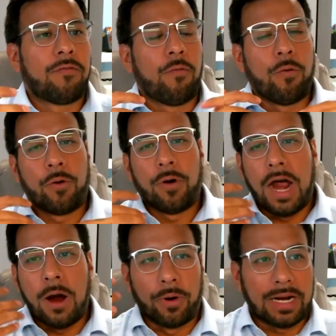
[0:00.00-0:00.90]

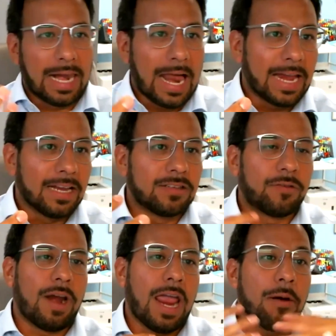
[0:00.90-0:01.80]
for our clients,
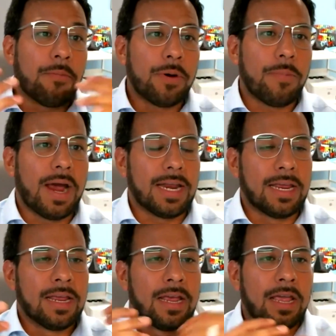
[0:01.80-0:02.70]
for
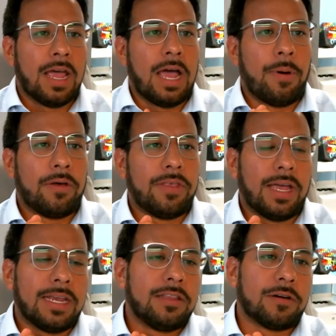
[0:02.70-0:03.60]
everybody about
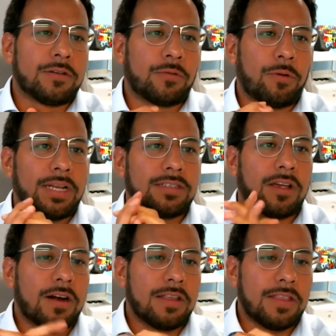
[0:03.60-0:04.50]
the interest rates,
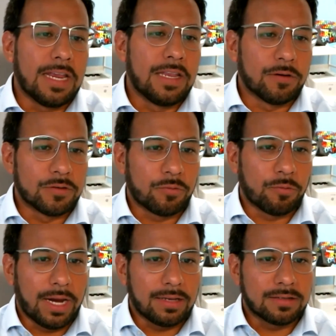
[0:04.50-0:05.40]
cutting the interest
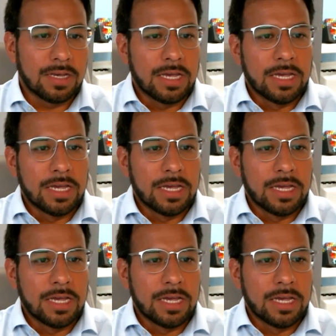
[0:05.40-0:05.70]
rates?